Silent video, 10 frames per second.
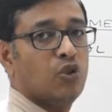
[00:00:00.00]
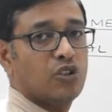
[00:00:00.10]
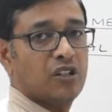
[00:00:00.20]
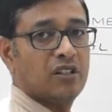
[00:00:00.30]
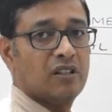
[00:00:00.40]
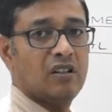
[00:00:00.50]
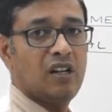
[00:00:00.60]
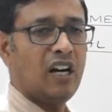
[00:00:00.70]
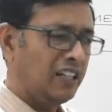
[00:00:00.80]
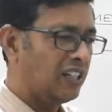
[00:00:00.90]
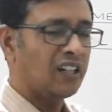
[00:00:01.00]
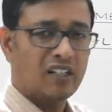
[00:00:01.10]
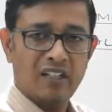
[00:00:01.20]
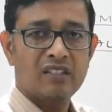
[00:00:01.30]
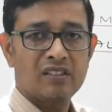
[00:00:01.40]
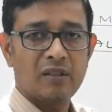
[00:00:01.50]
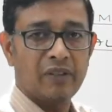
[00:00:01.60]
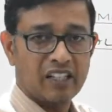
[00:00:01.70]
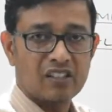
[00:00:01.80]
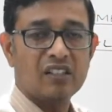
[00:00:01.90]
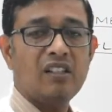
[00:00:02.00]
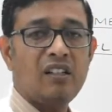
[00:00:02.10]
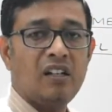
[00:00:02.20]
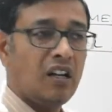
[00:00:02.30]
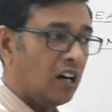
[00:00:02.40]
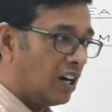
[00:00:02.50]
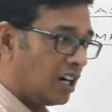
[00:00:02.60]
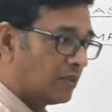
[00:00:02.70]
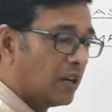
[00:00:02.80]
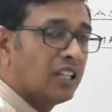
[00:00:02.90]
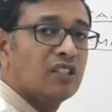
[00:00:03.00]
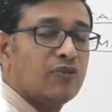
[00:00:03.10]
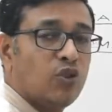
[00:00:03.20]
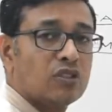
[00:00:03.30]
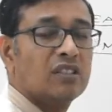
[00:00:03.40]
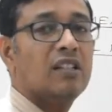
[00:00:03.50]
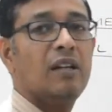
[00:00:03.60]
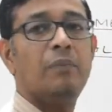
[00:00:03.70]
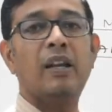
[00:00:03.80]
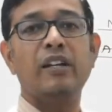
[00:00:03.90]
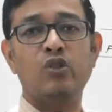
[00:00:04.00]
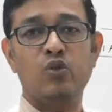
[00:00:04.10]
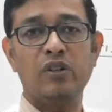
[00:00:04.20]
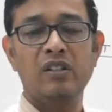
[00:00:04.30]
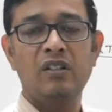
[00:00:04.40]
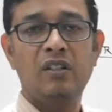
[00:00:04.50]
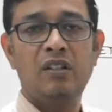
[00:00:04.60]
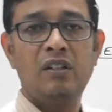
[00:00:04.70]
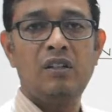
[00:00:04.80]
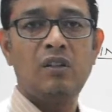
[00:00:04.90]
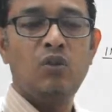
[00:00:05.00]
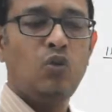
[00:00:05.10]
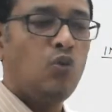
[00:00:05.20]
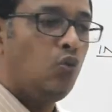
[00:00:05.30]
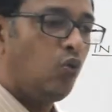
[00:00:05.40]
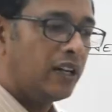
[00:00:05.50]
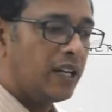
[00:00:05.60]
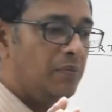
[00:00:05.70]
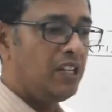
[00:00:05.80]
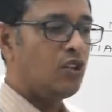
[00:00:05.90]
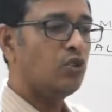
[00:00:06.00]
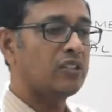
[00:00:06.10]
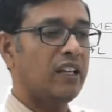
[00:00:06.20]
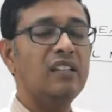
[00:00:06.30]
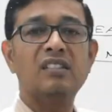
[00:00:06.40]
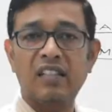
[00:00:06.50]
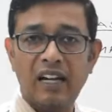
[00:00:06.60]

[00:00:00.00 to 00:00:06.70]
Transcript: motion until and unless some external unbalanced forces apply to it. What I mean to say is